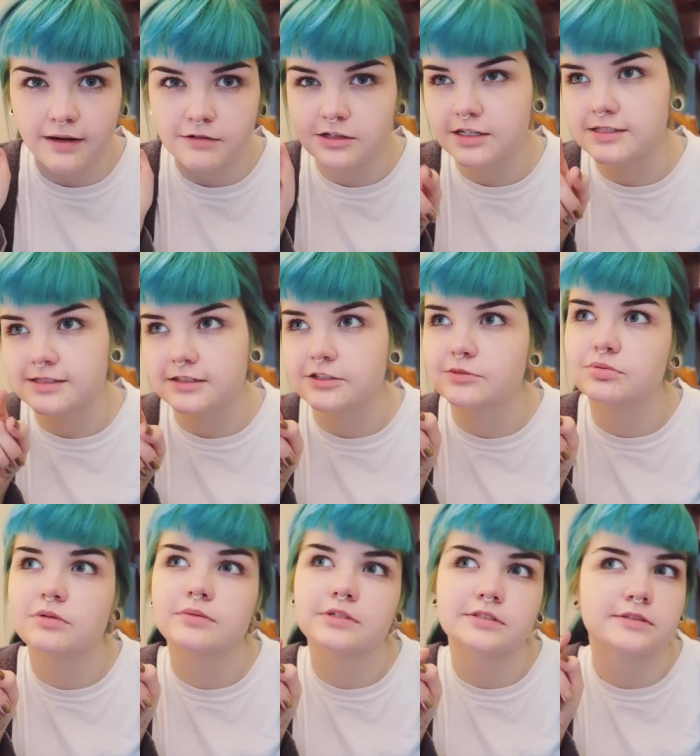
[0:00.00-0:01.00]
I realised I should
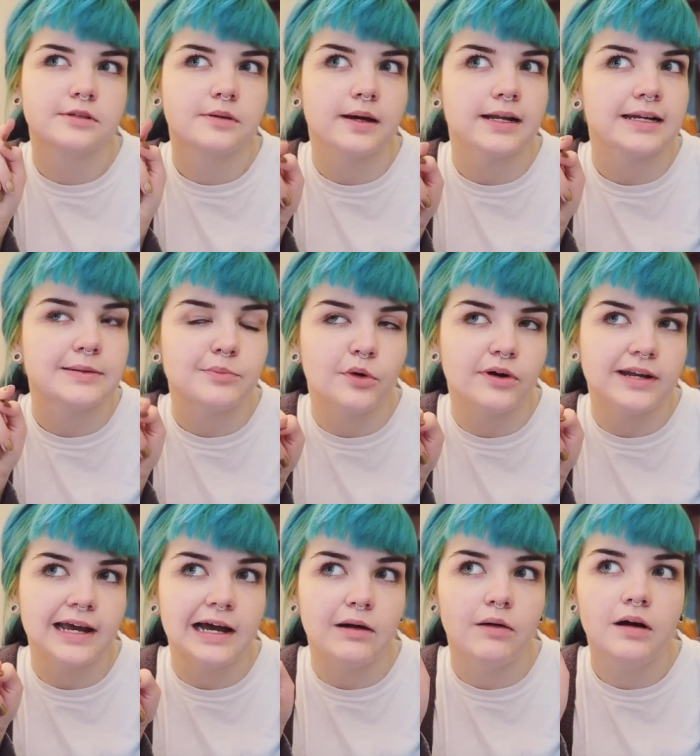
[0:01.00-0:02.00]
probably just quickly point
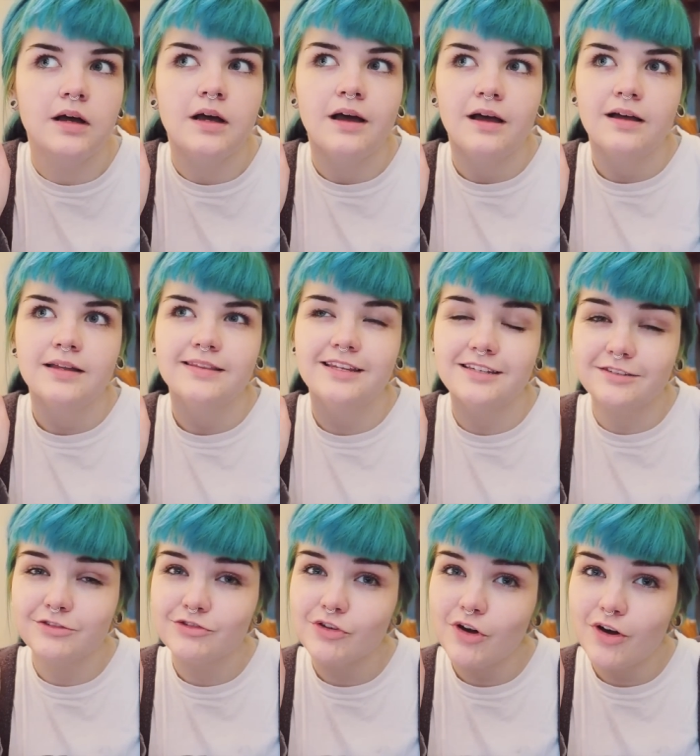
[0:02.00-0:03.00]
out this
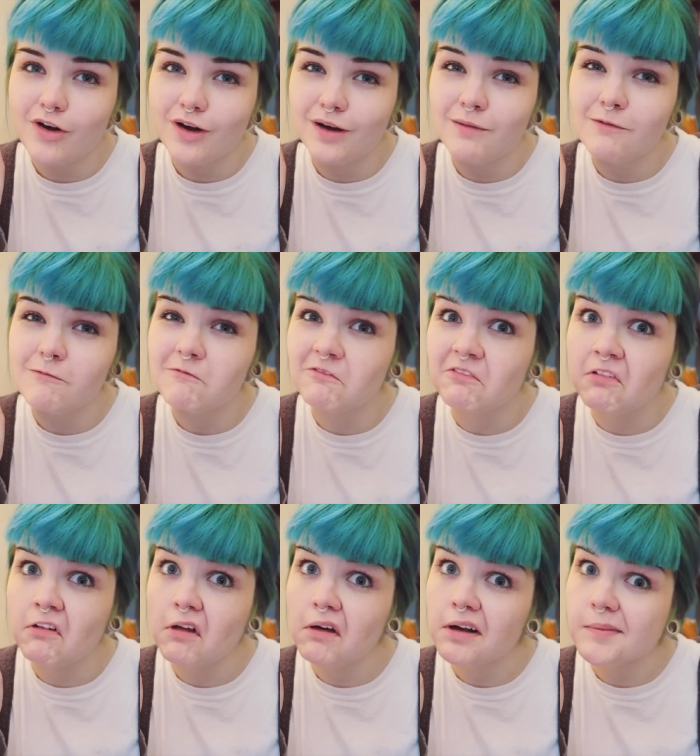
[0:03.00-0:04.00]
is not
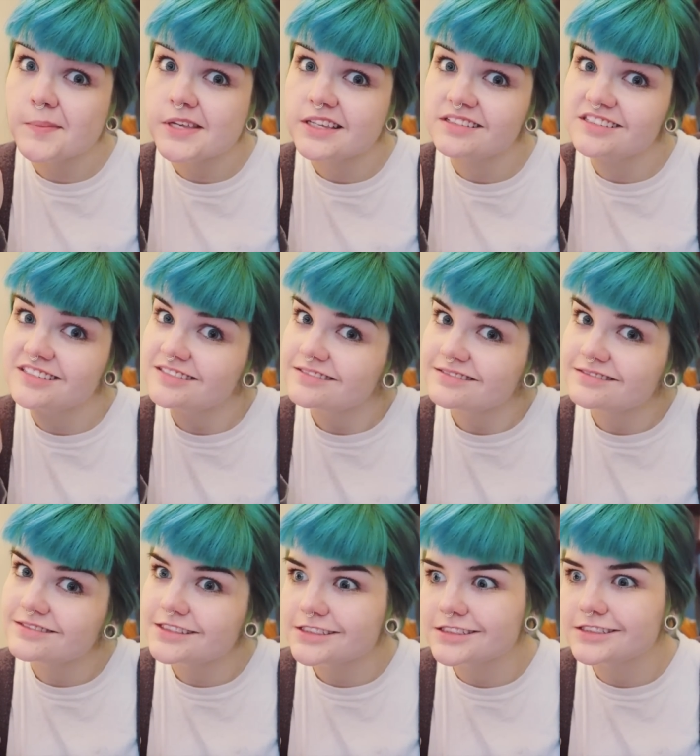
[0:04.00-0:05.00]
Vlogmas
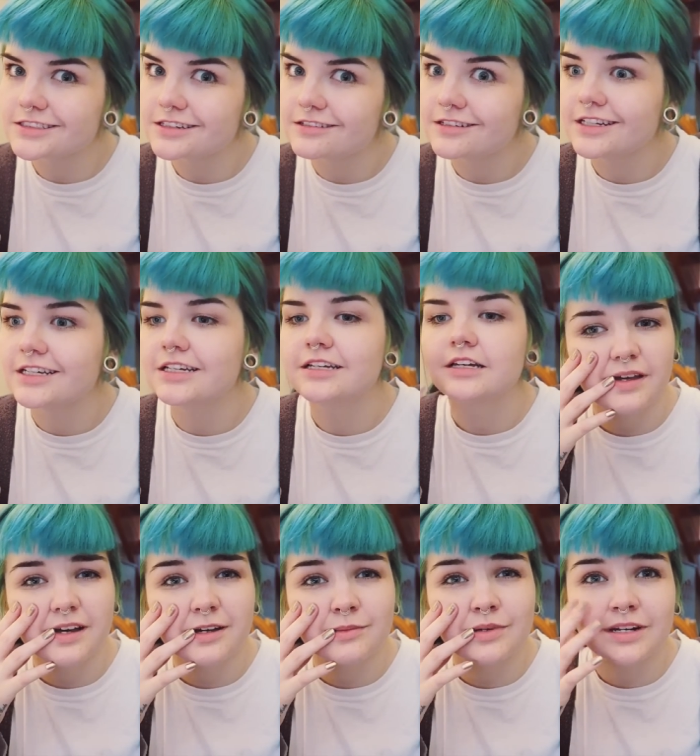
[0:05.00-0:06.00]
necessarily.
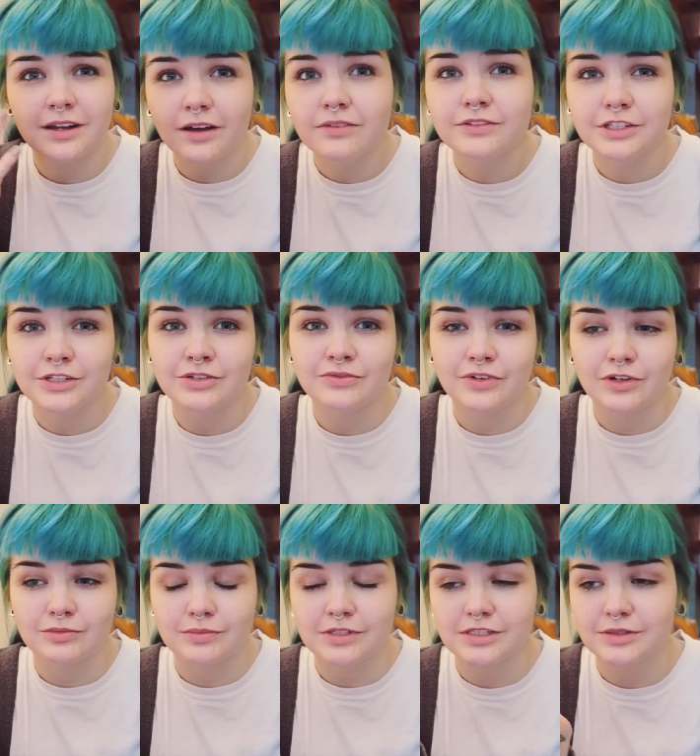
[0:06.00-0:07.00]
I would love to do
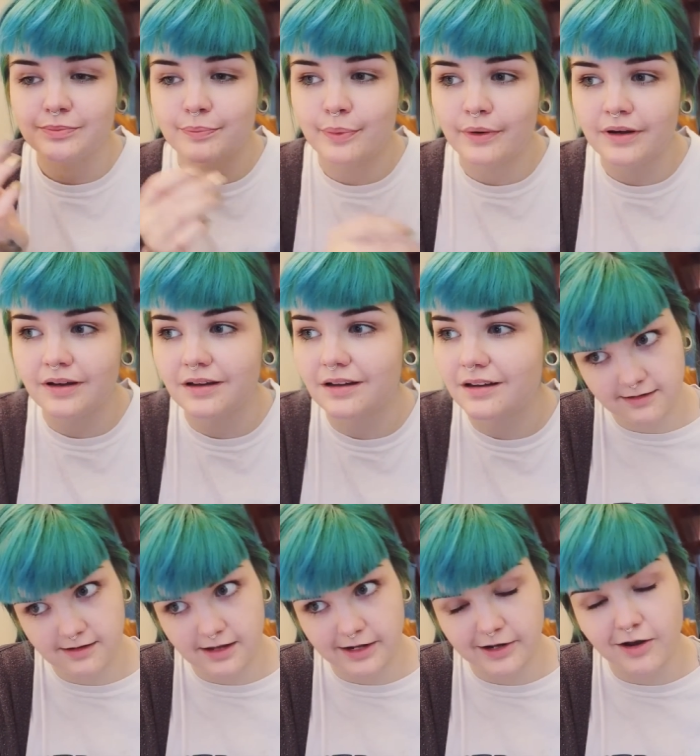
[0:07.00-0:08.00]
Vlogmas but
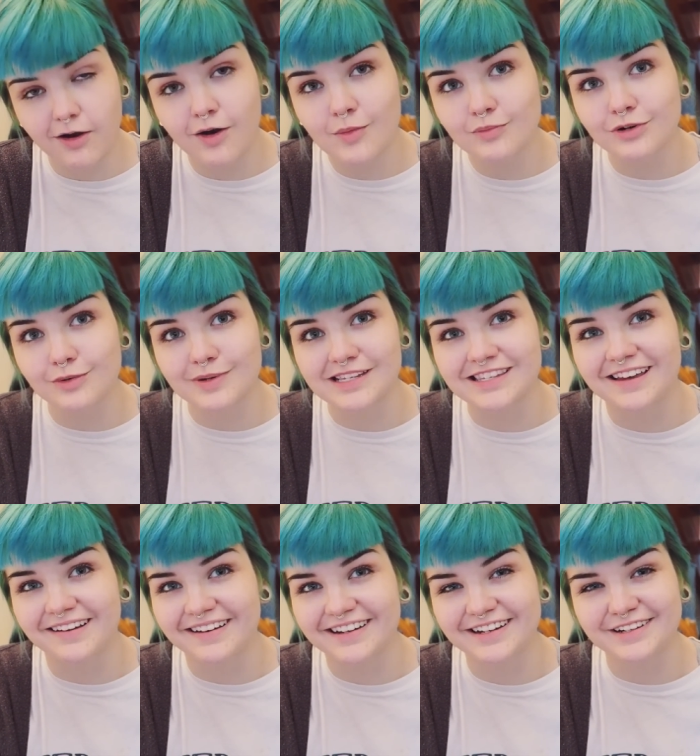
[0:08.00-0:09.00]
I can't promise
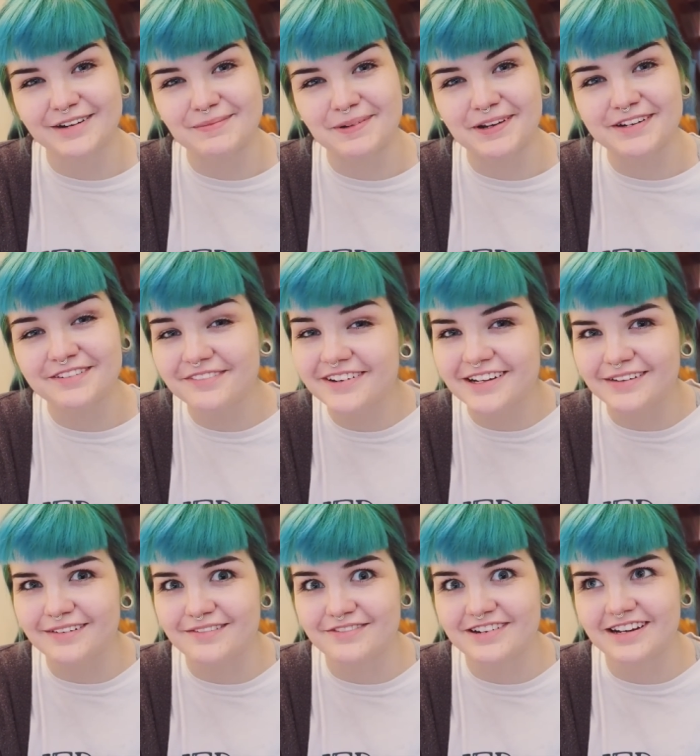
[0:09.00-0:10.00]
that I could upload a
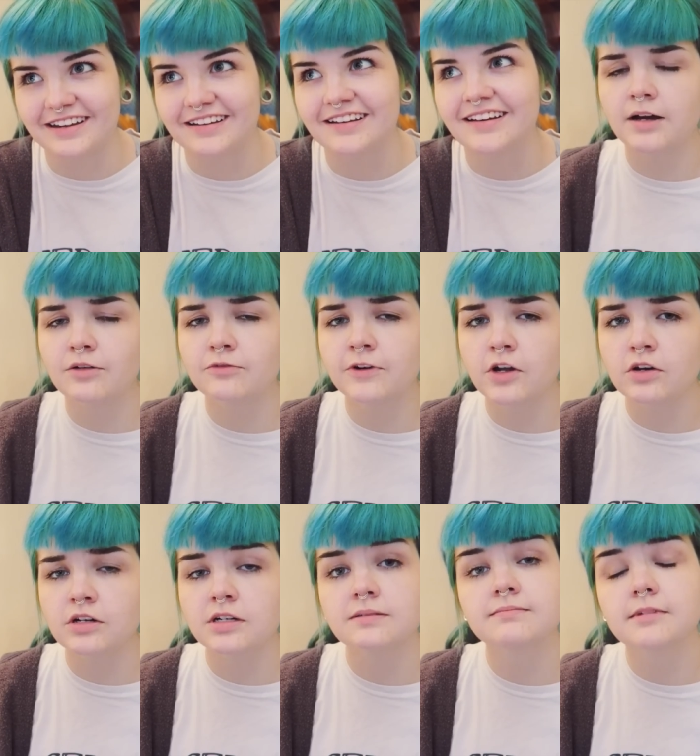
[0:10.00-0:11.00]
video every day. I'll
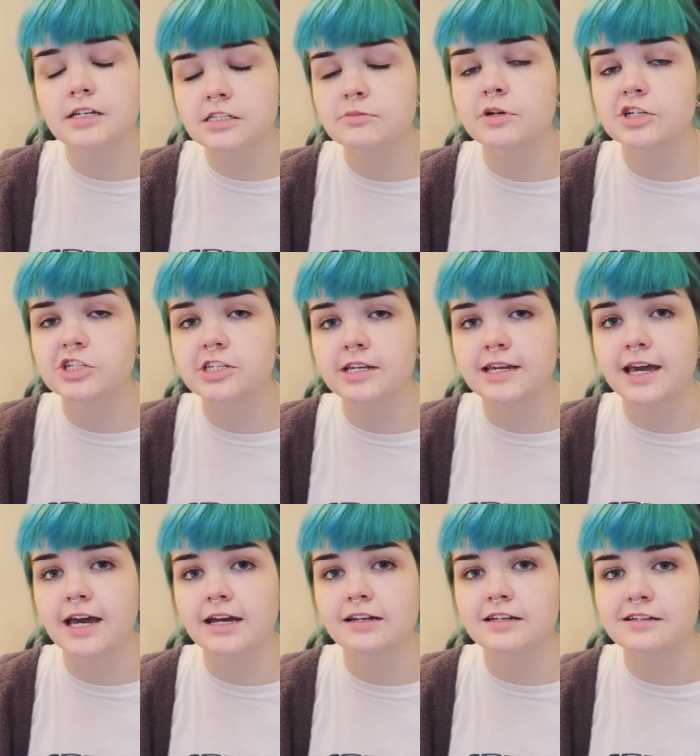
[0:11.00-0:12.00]
vlog as much as I
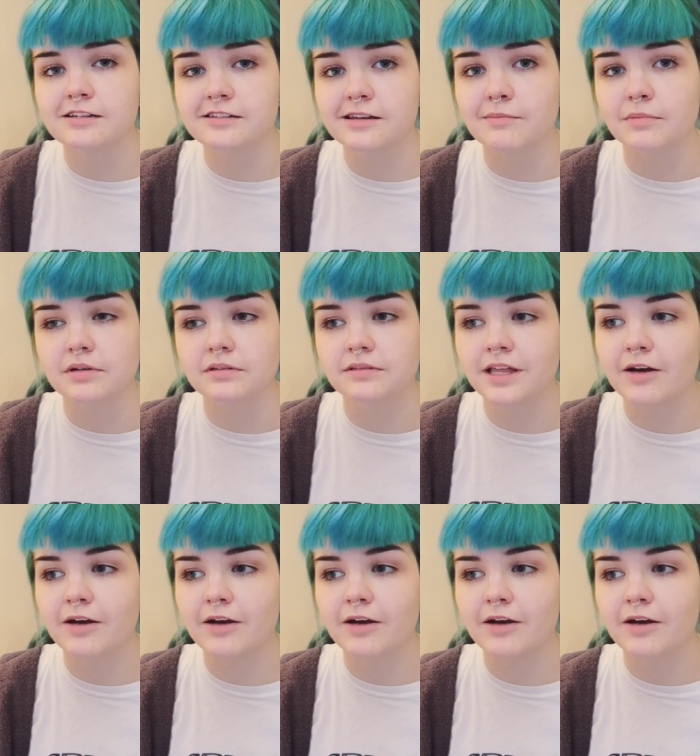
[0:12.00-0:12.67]
can in December.